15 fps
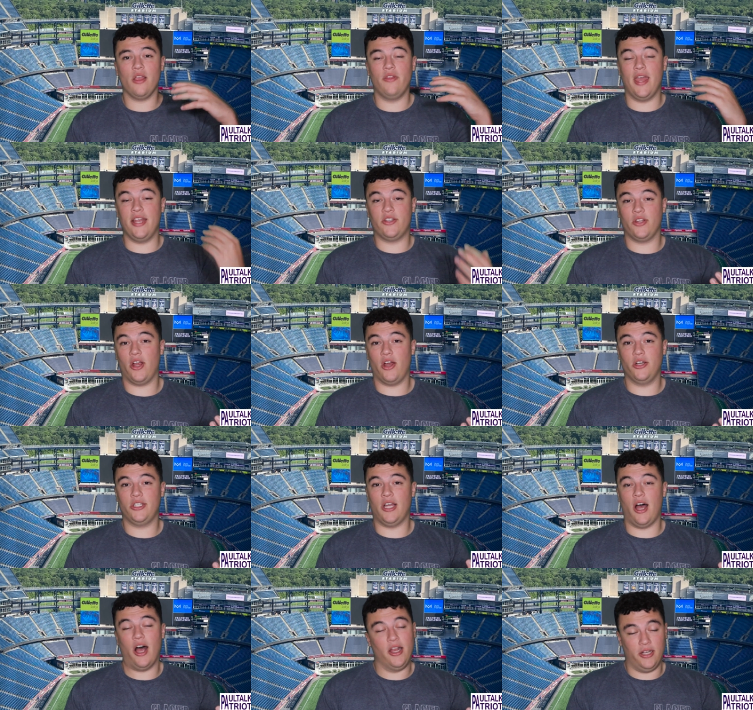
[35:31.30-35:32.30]
they turn
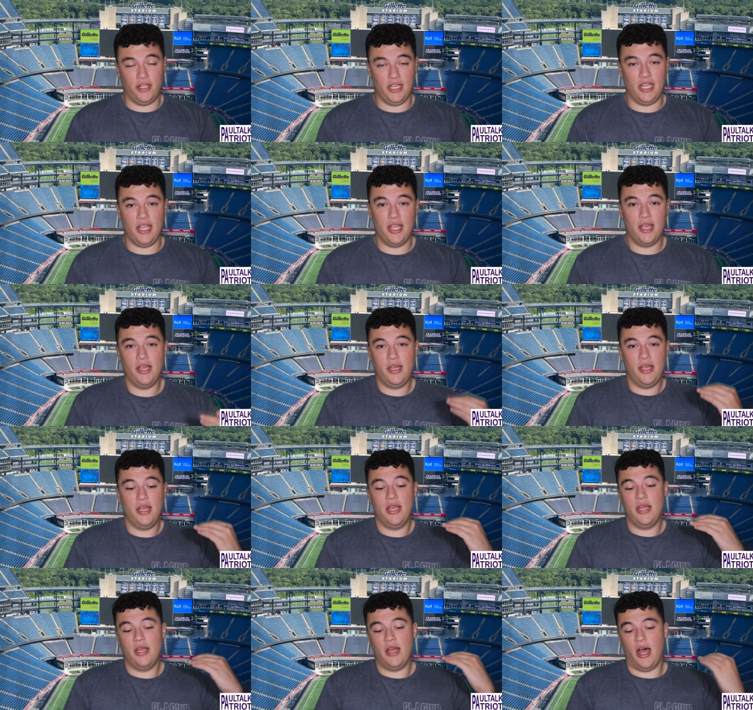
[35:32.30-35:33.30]
to Huntley.
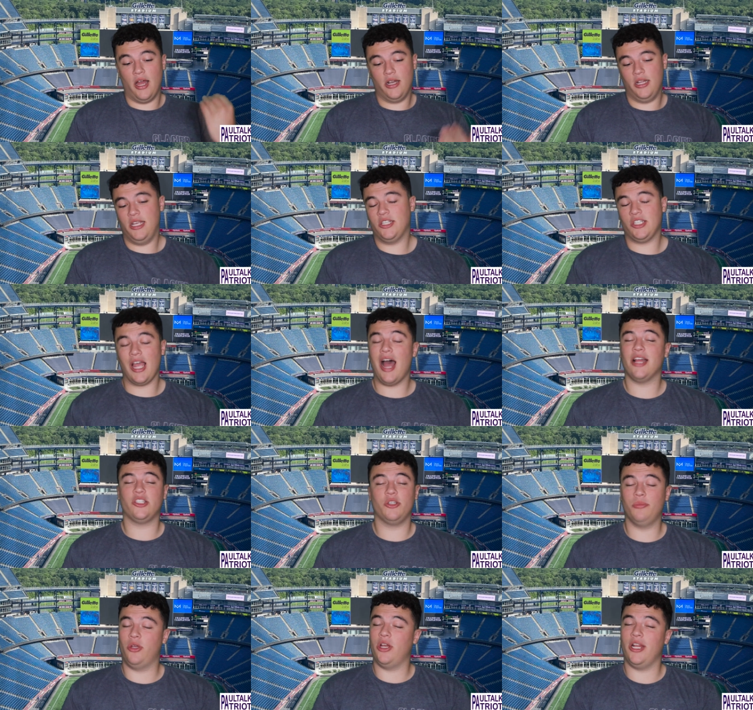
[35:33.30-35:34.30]
Huntley's got
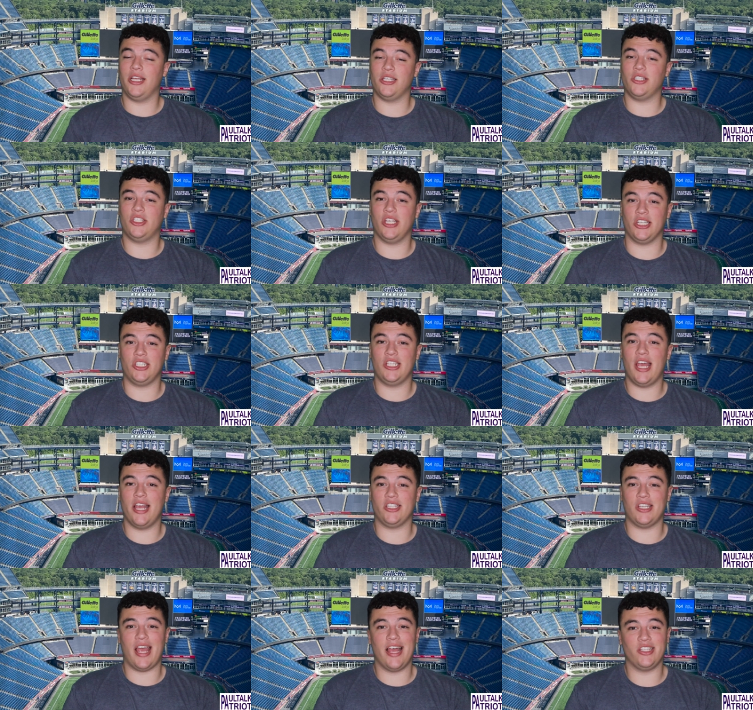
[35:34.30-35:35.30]
some good
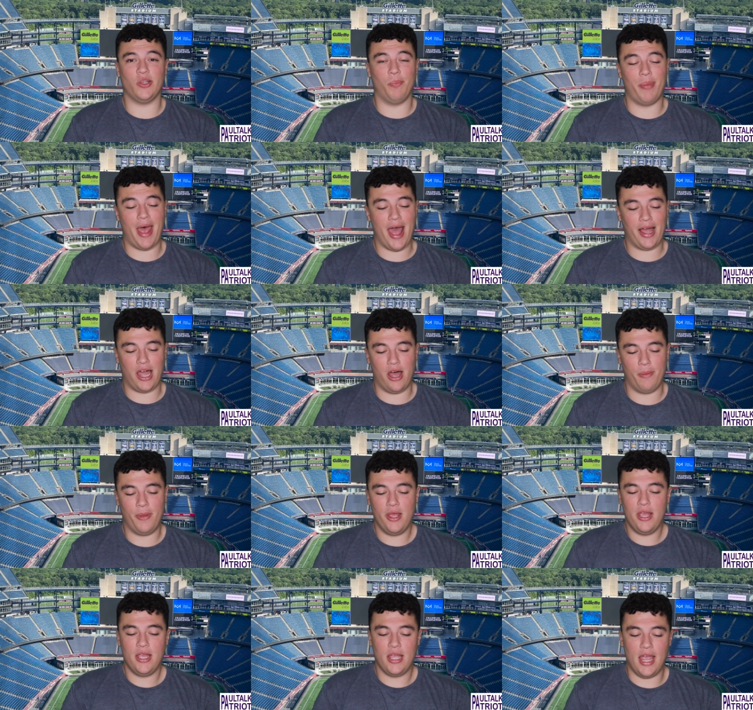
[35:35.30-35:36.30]
success as a
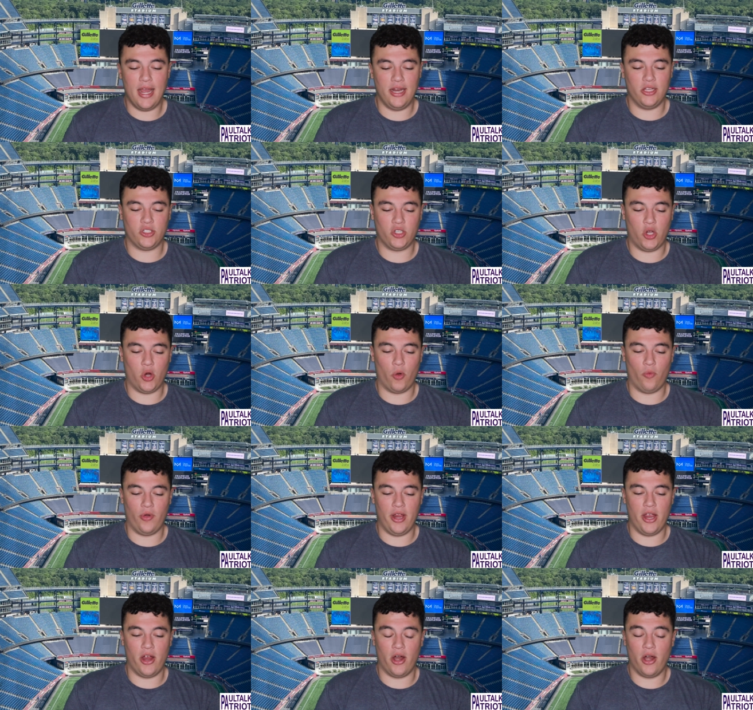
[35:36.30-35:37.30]
backup in his
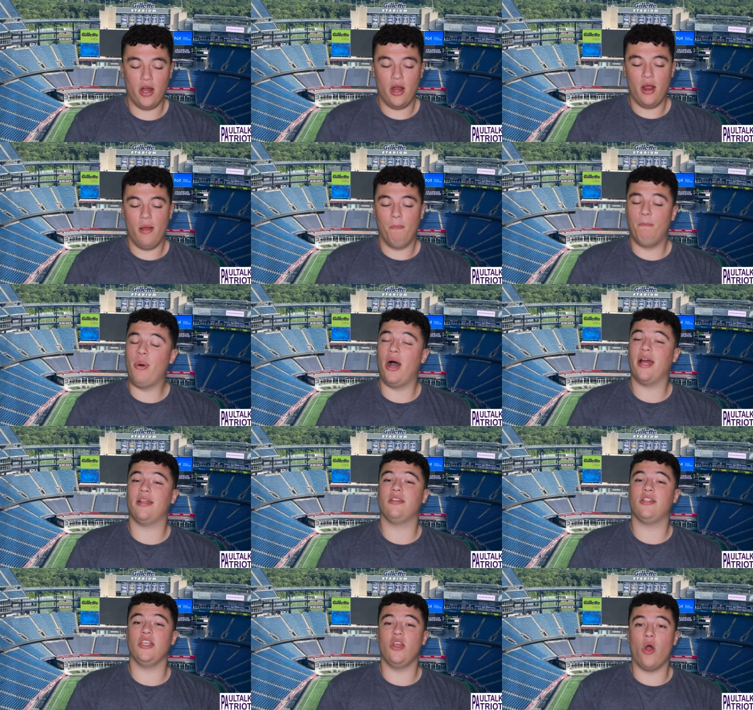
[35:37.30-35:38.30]
career,
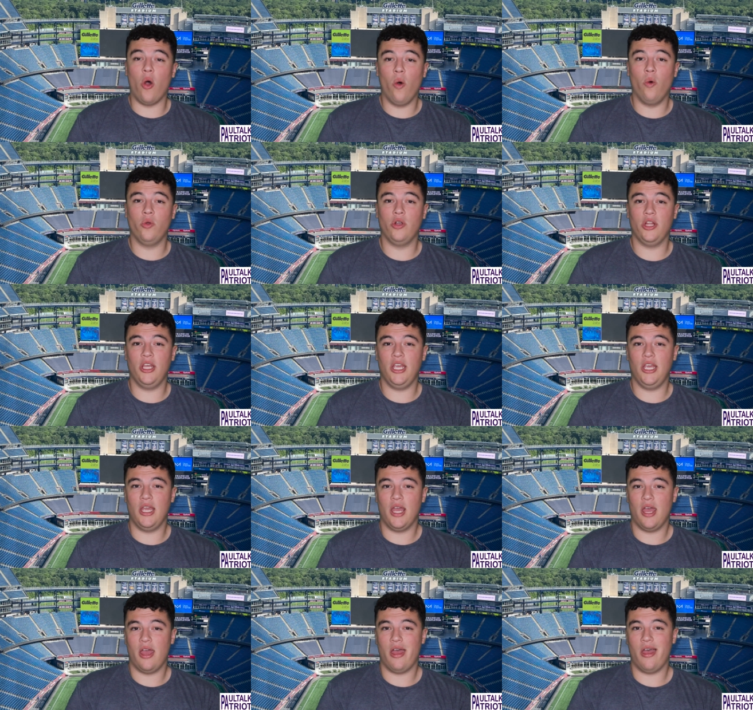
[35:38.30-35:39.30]
but the
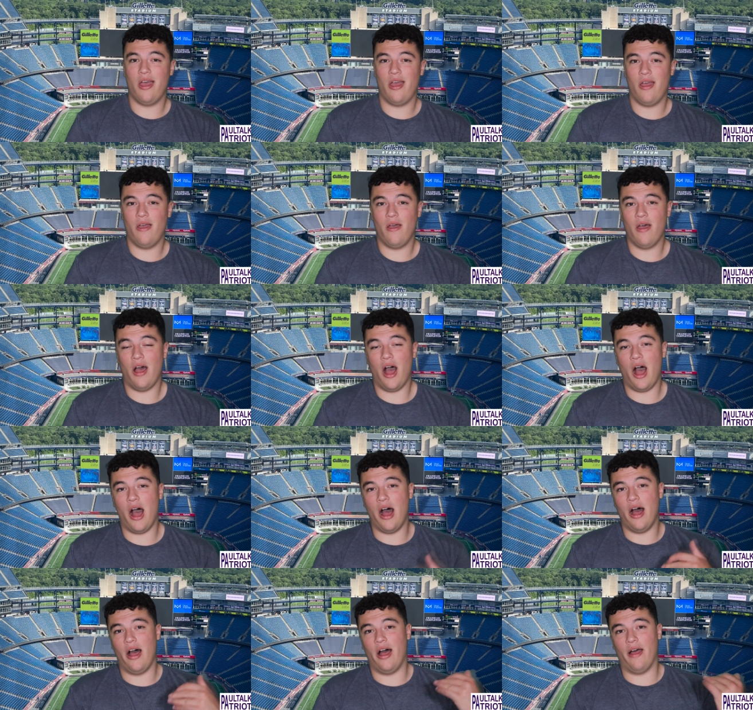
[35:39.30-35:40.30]
only
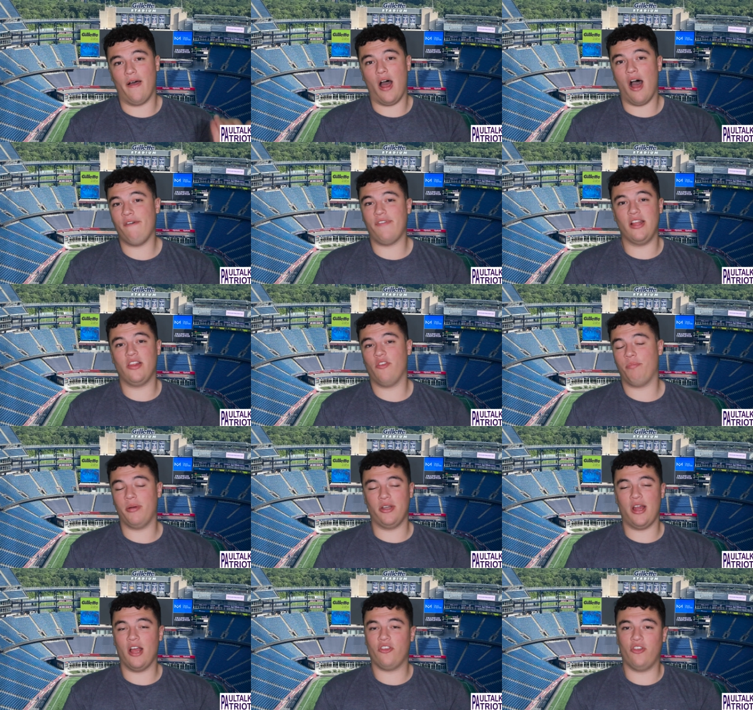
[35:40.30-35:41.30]
offensive
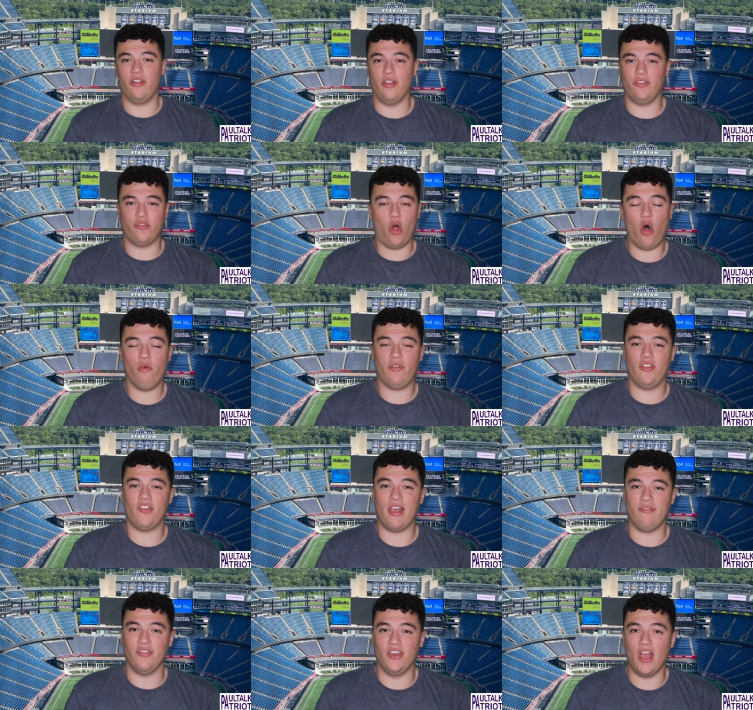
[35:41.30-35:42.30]
production the Dolphins
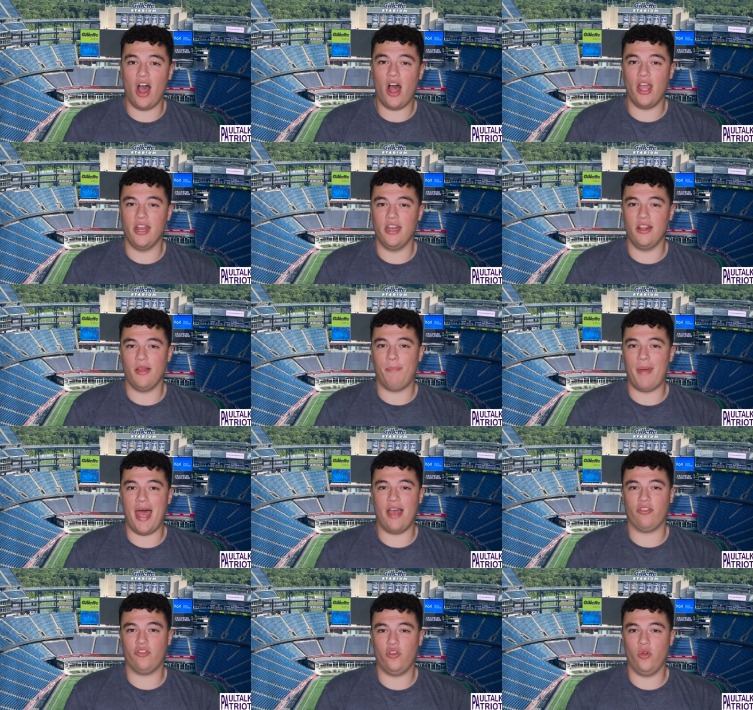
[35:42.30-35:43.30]
have gotten in the
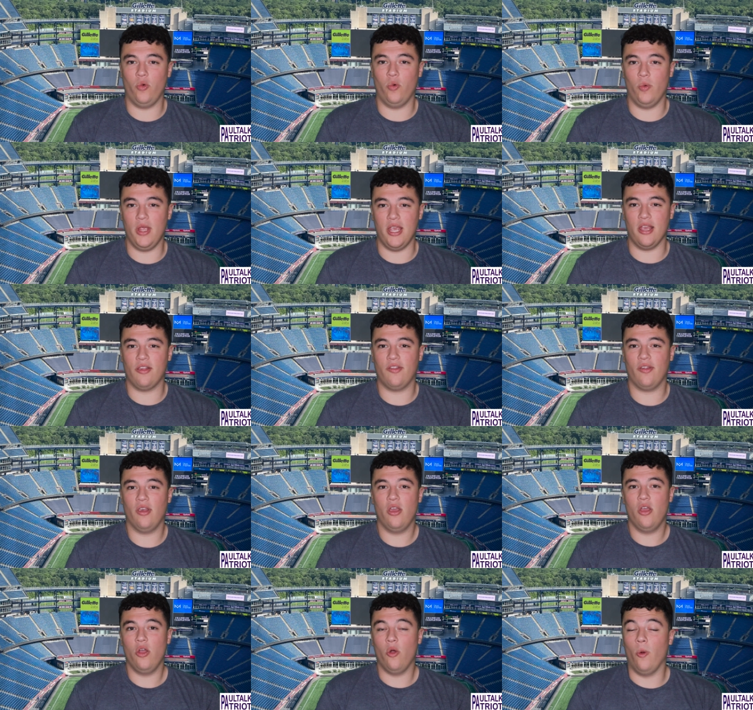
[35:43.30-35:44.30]
past 2 weeks,
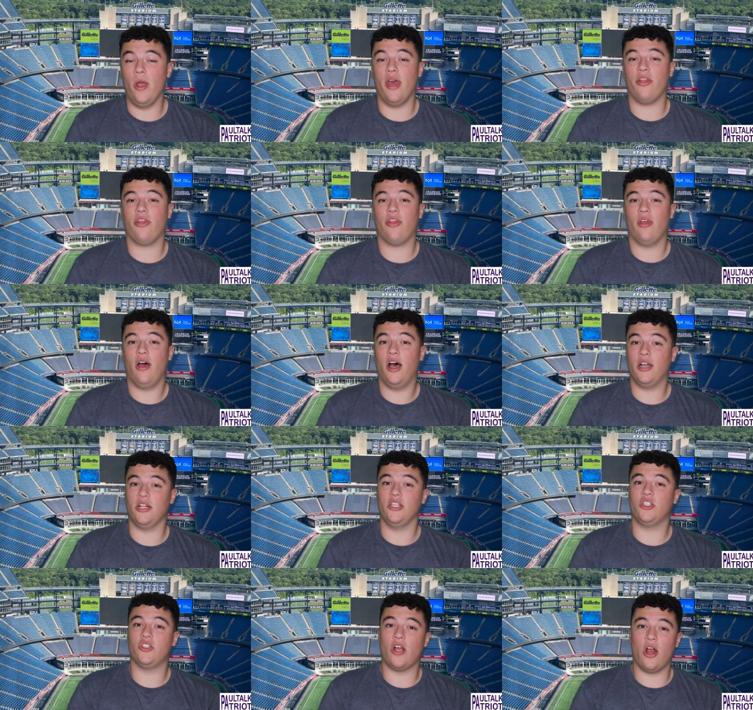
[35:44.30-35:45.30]
with
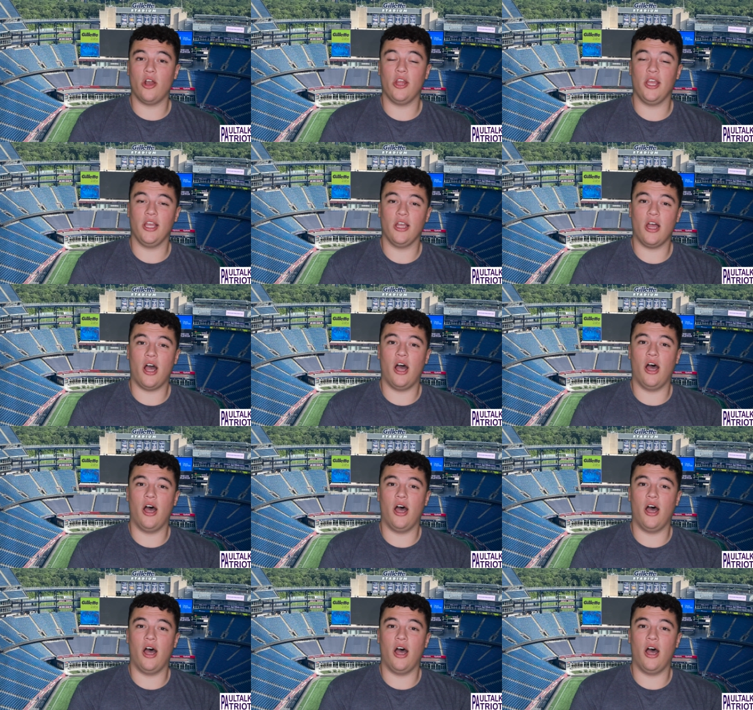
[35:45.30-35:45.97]
Huntley starting